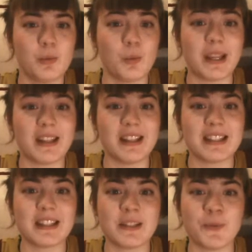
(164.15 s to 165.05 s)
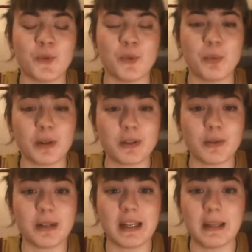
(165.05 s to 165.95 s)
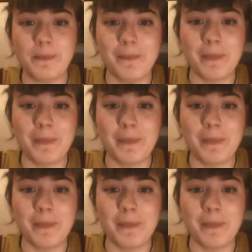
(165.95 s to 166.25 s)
weakness for pottery.